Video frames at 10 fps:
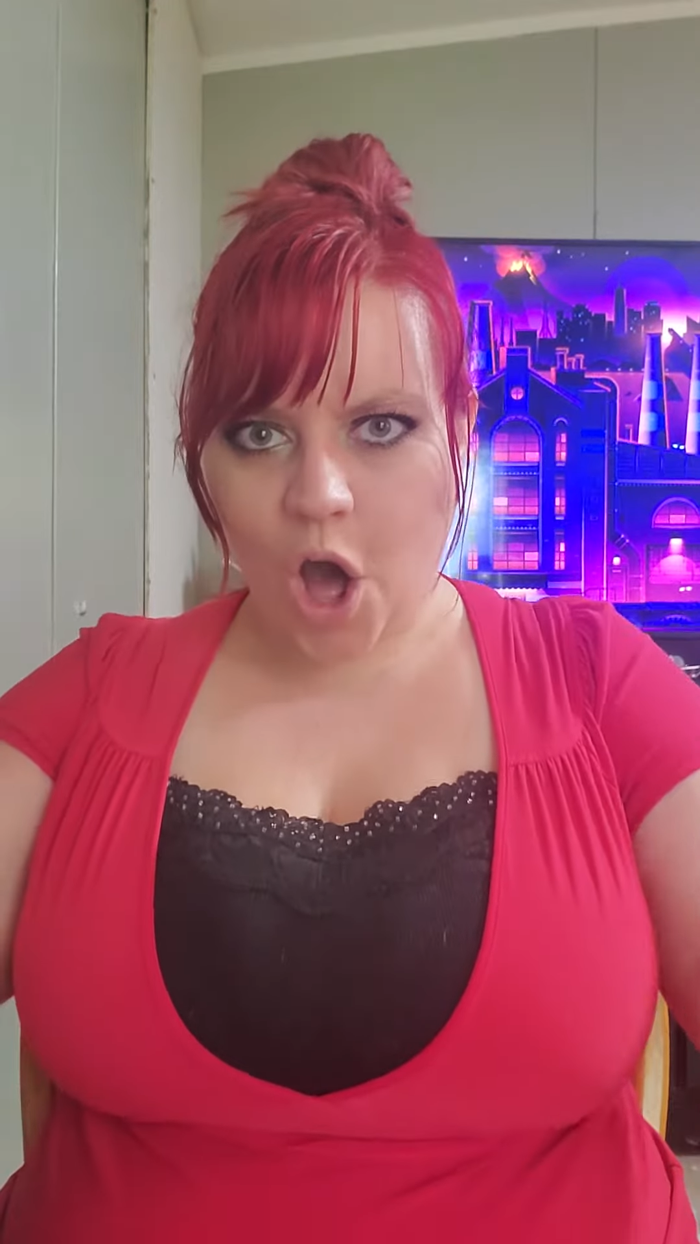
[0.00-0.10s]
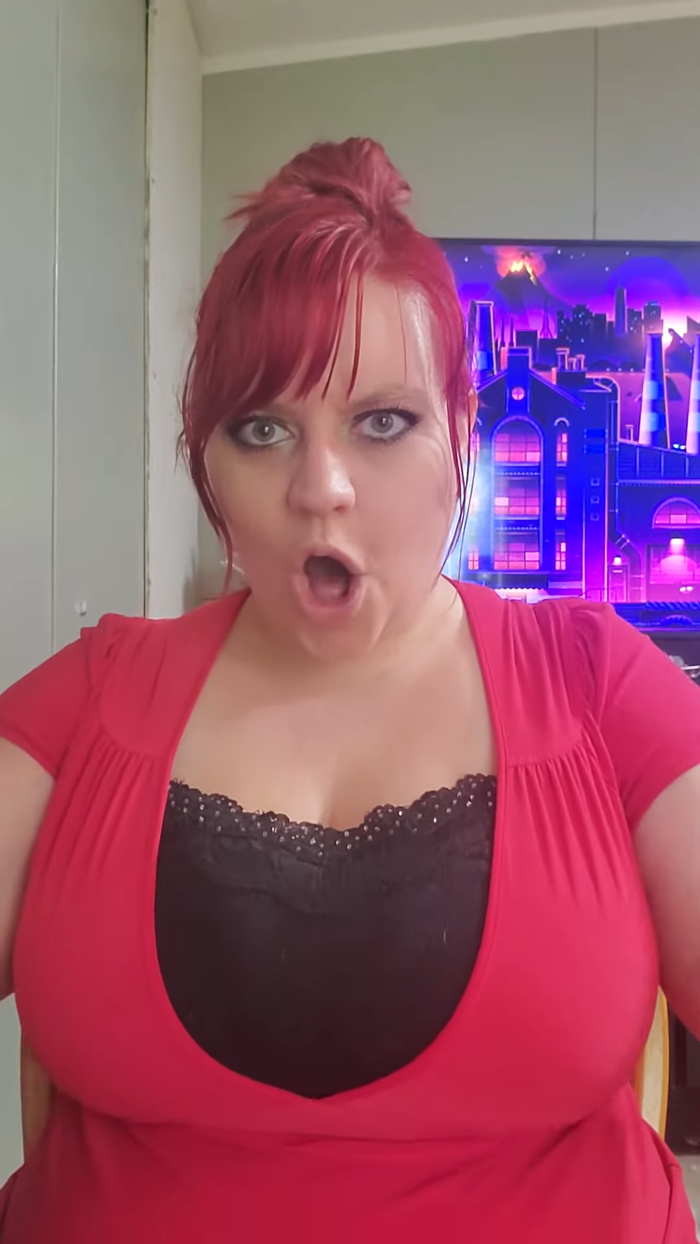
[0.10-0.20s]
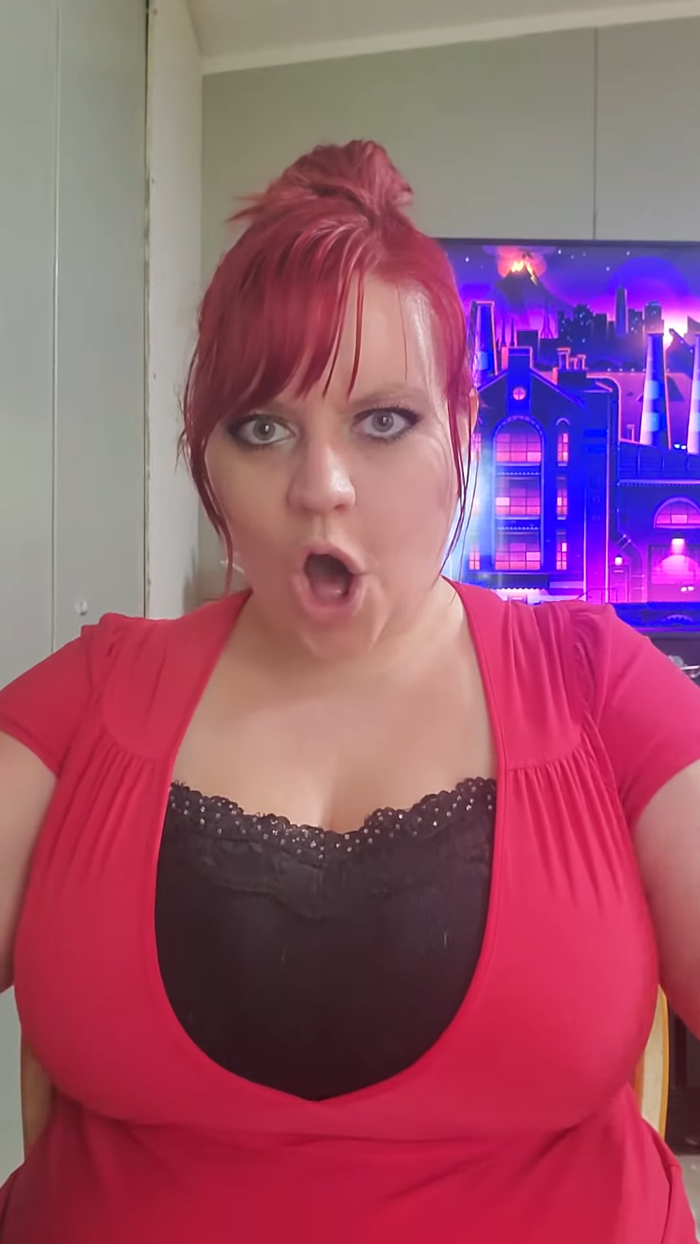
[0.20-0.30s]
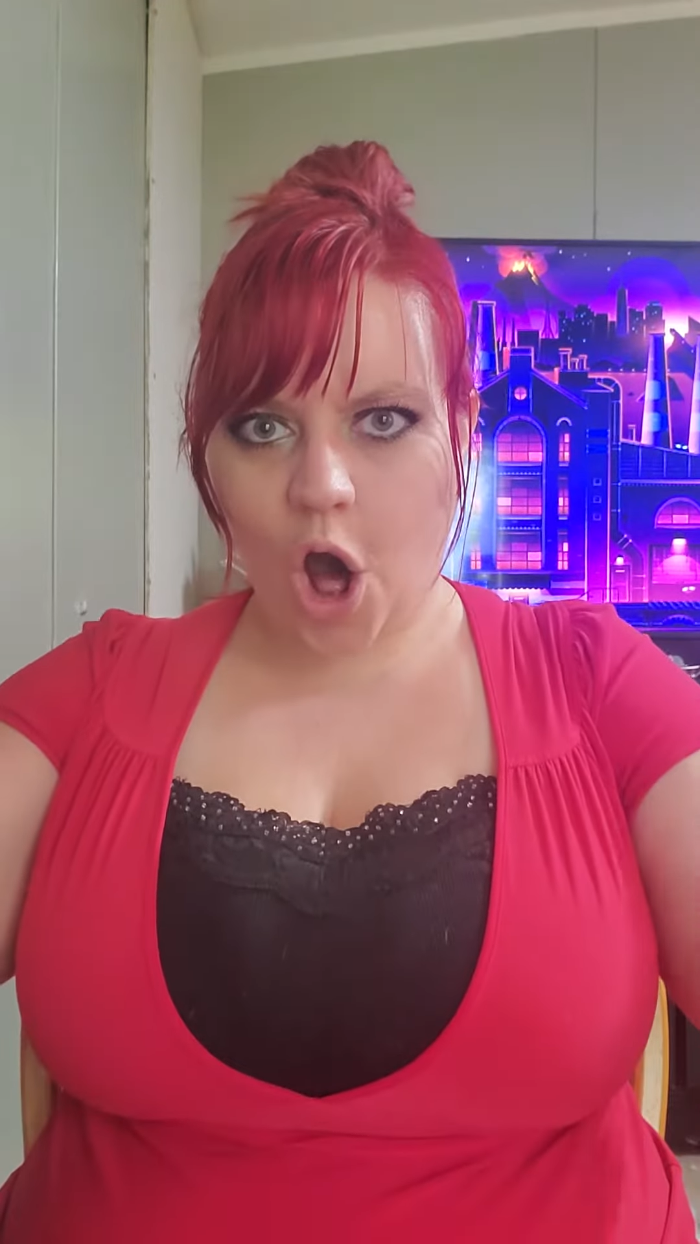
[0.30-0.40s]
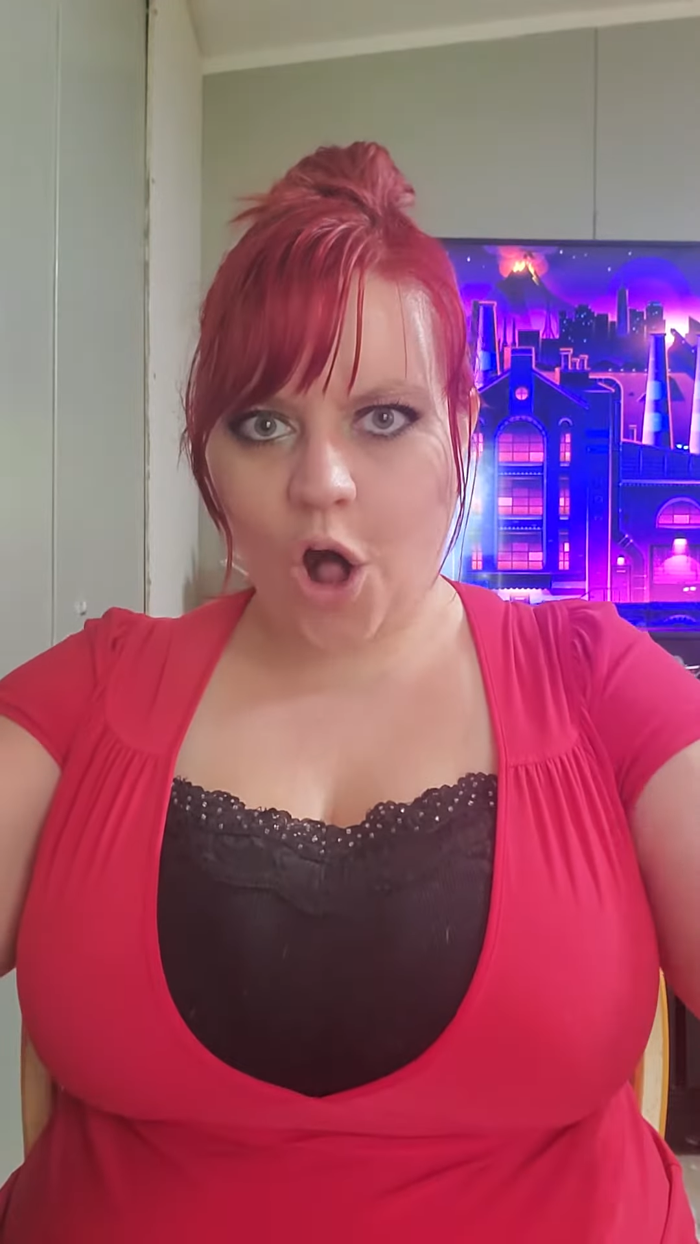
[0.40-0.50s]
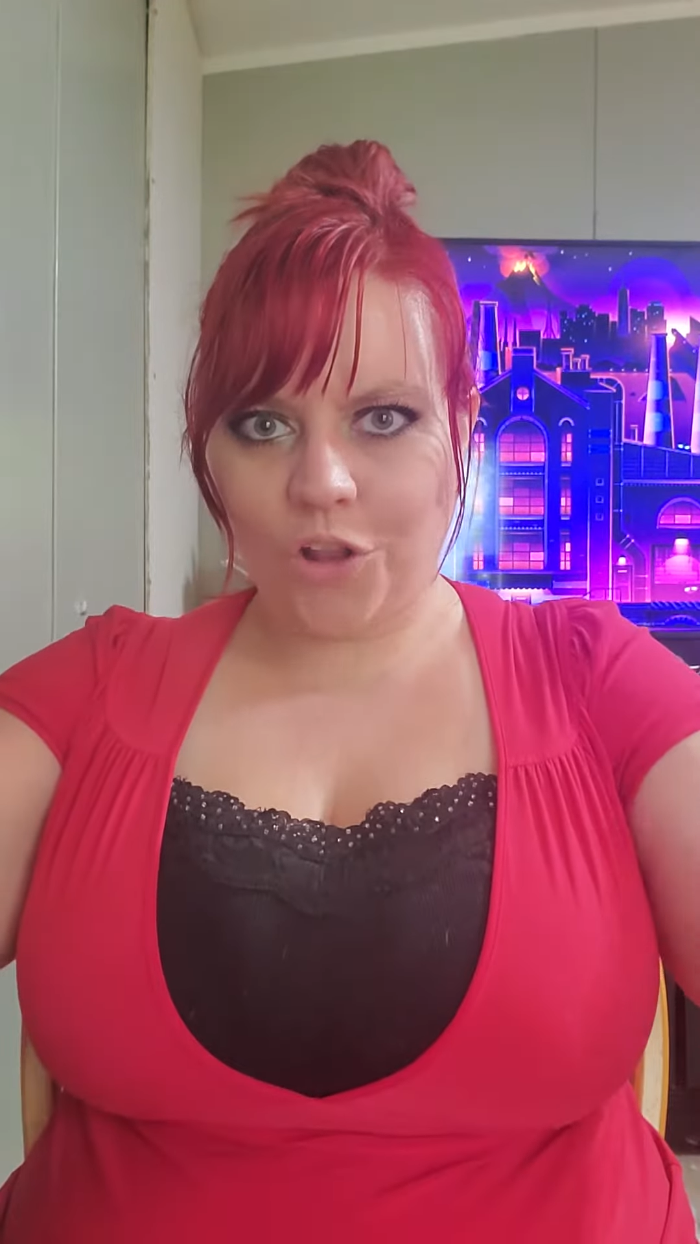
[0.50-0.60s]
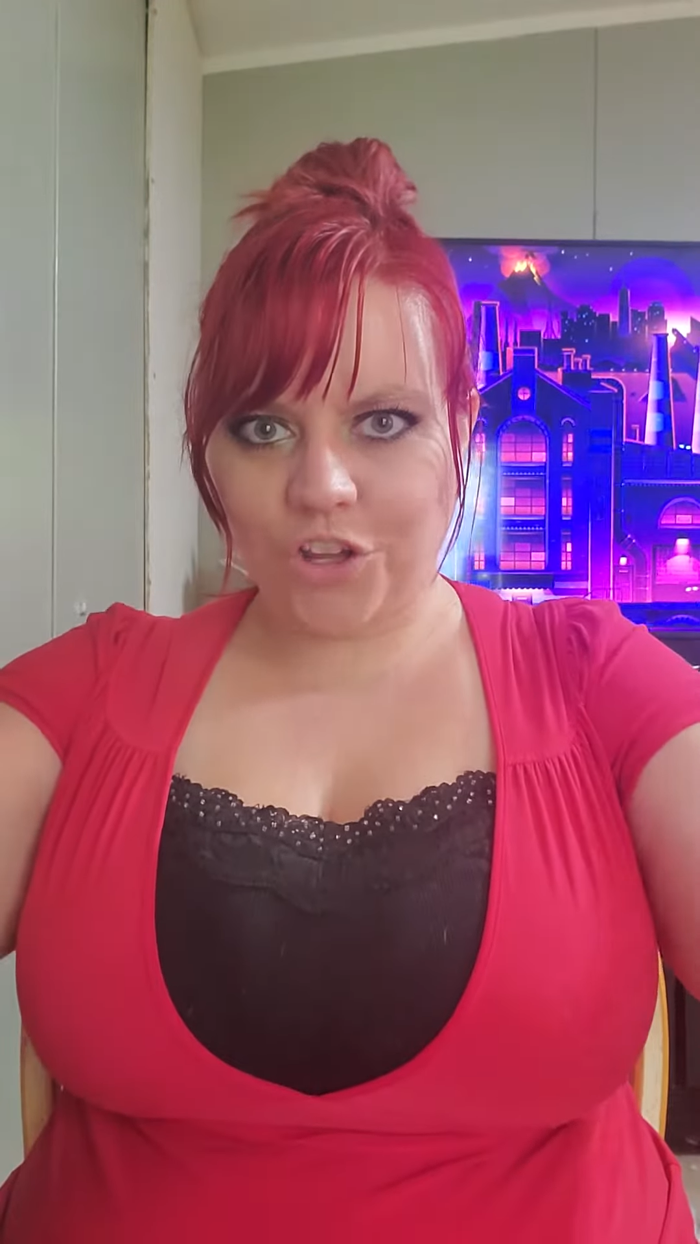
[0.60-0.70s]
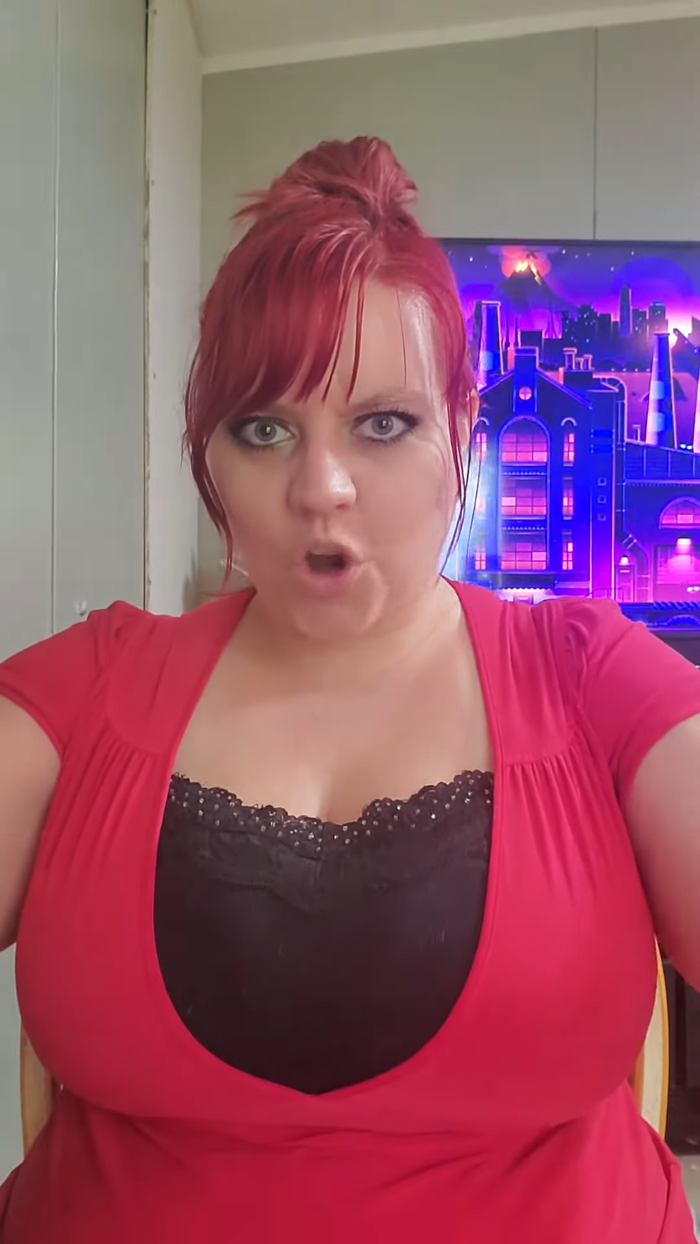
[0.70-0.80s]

all the